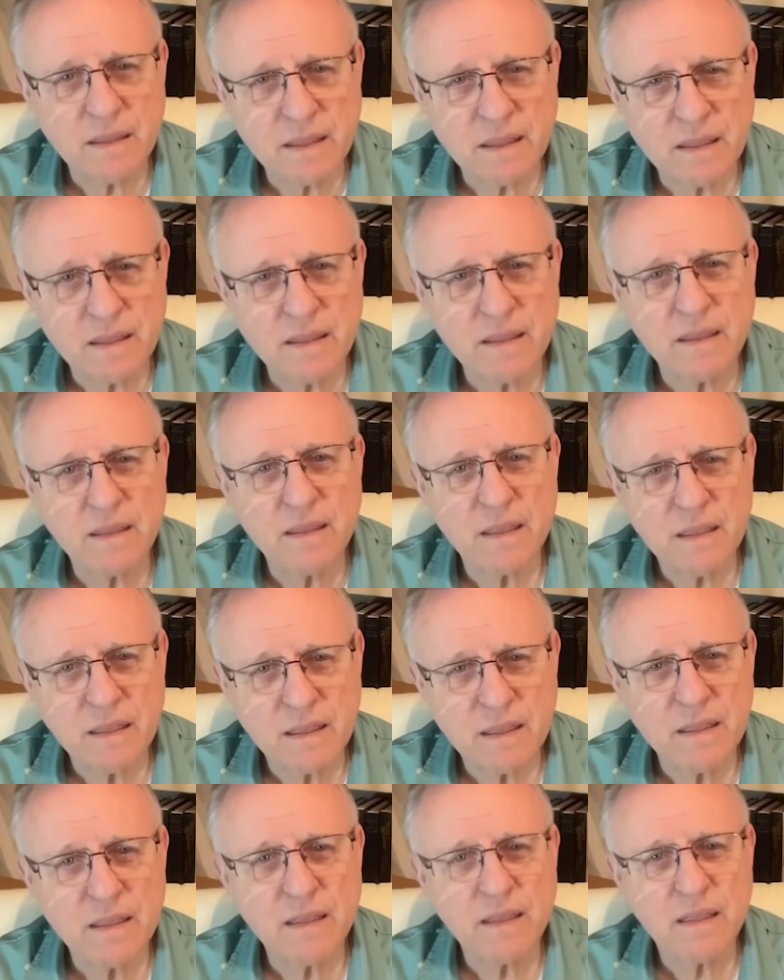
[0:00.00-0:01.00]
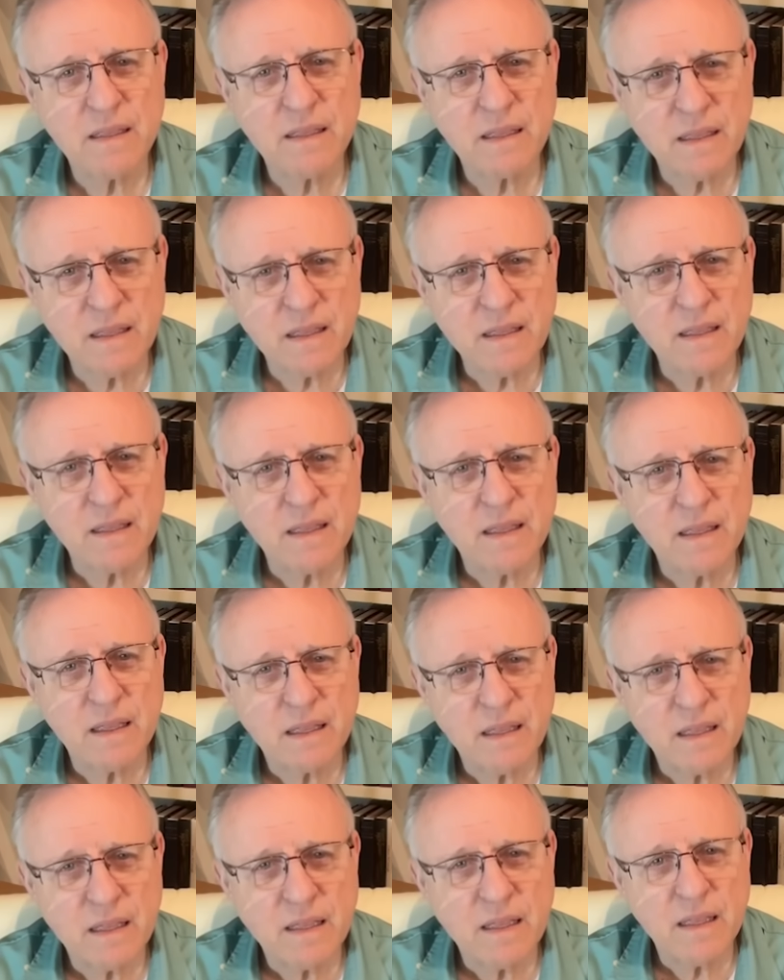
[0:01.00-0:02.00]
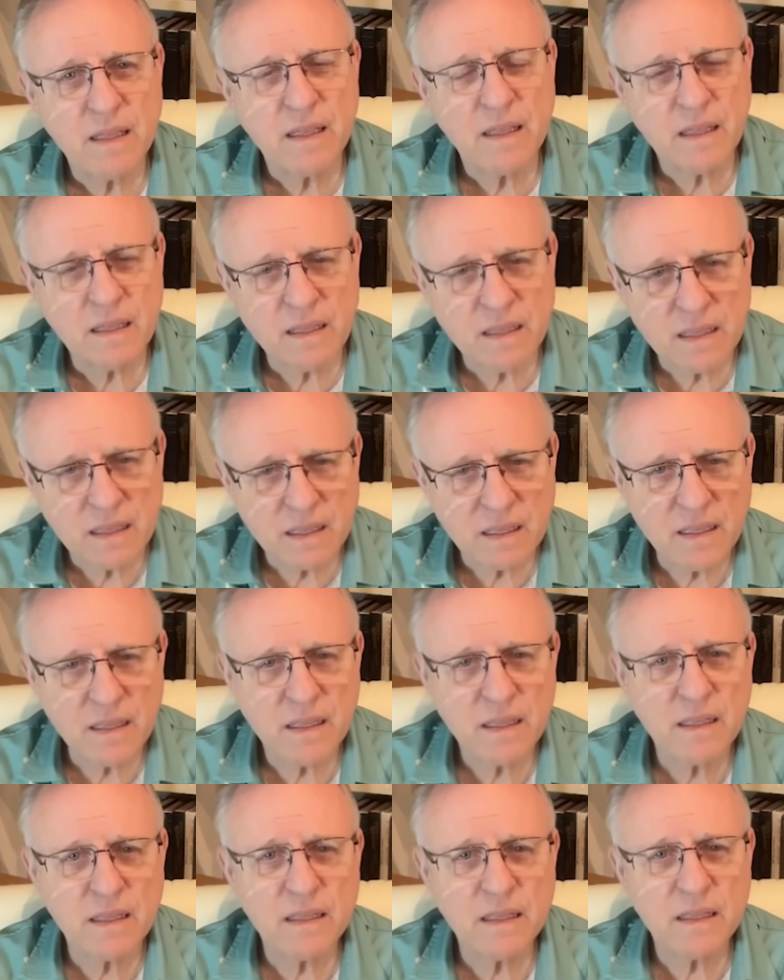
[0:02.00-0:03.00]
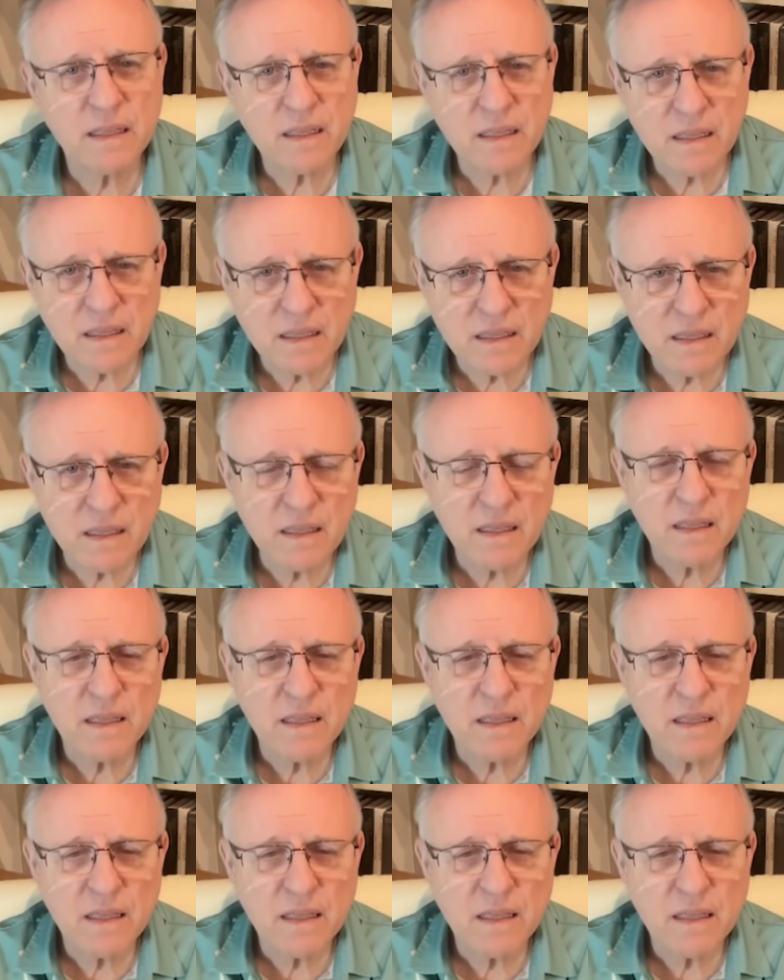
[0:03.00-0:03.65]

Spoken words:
[no speech]